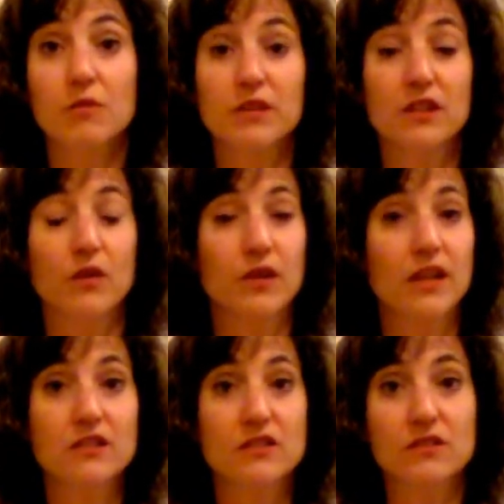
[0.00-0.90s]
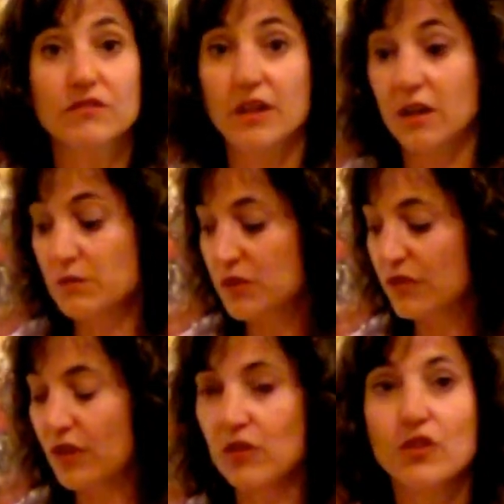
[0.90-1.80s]
in case of
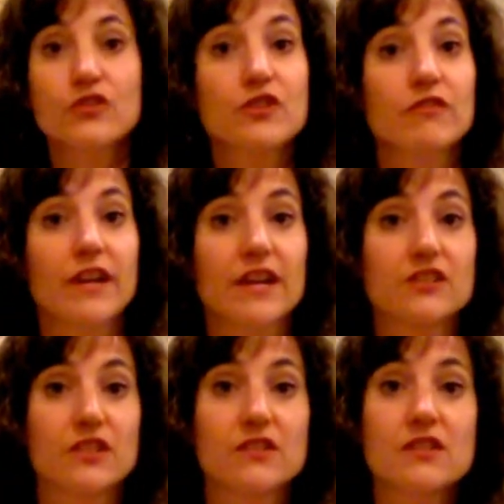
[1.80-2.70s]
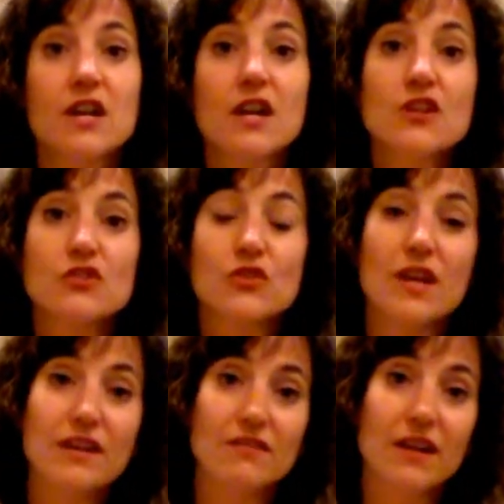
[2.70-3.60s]
severe allergic reactions. Shows
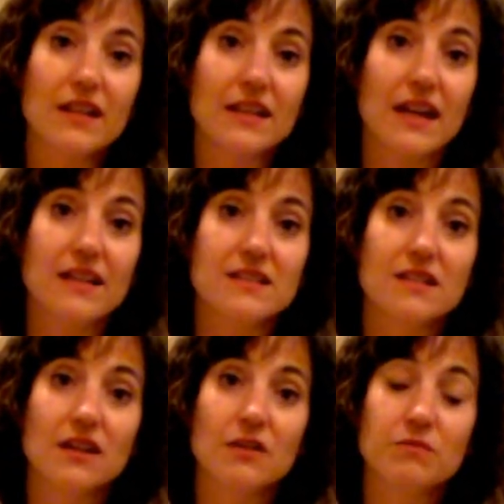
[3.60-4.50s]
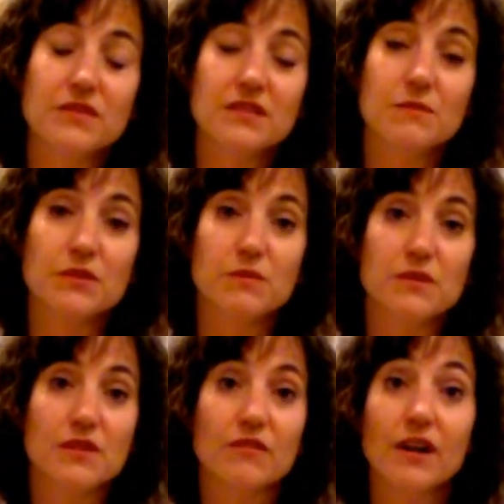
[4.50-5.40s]
how to recognize
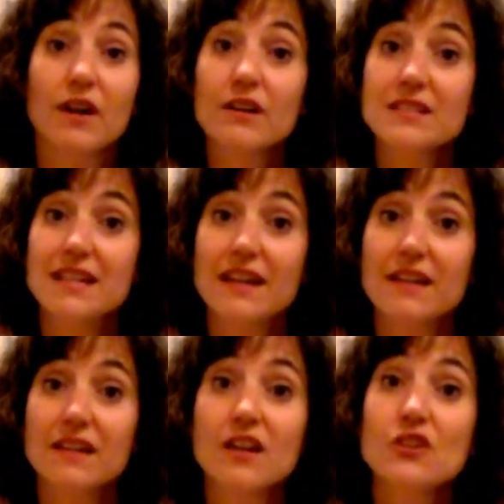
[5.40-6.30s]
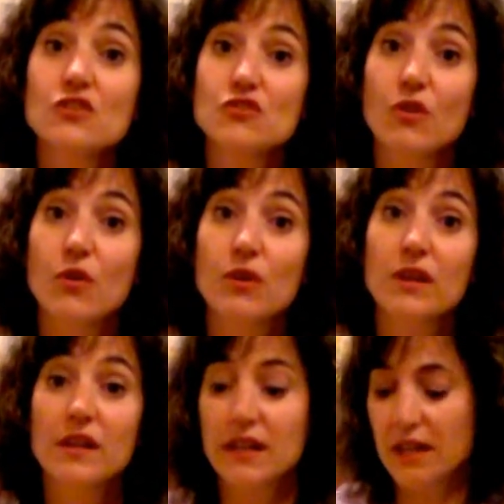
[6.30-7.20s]
symptoms of a heart attack, stroke,
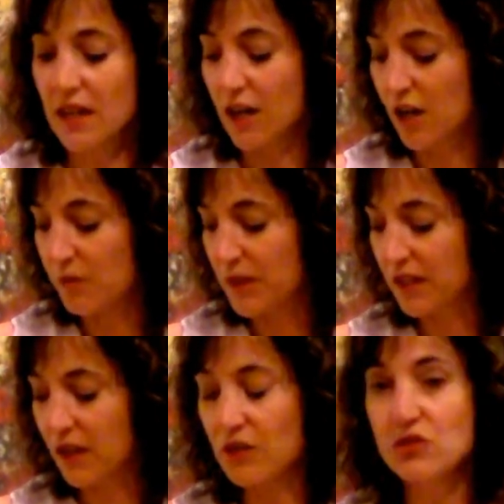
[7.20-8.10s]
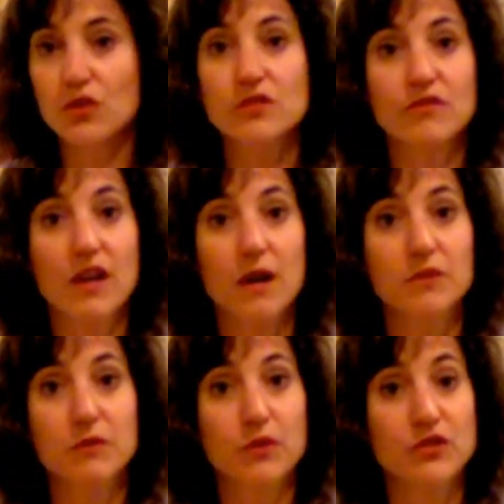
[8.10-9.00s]
and all sorts of
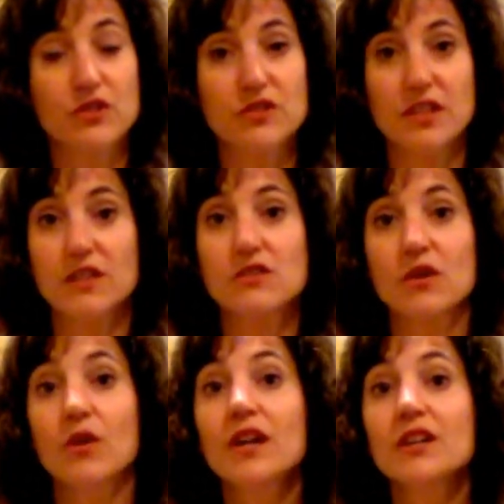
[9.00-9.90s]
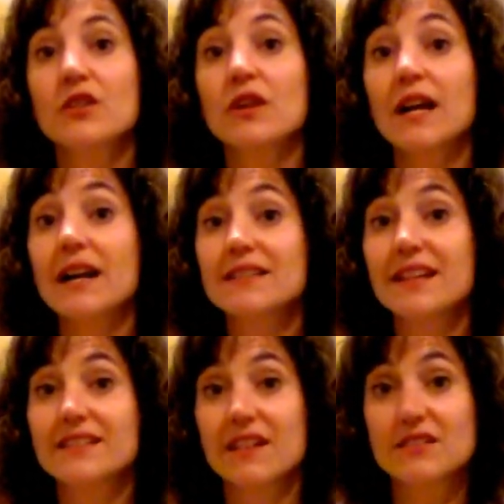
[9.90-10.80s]
common emergencies. So you can
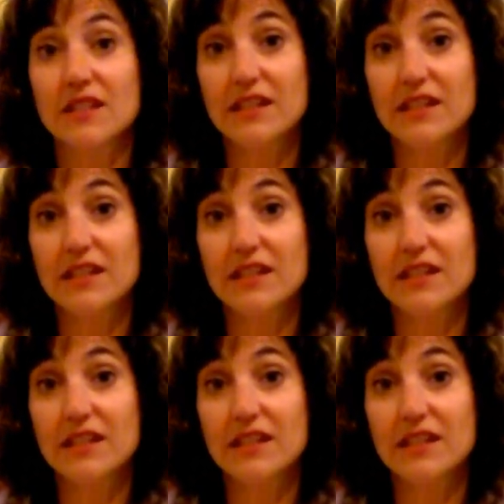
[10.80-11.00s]
contact us at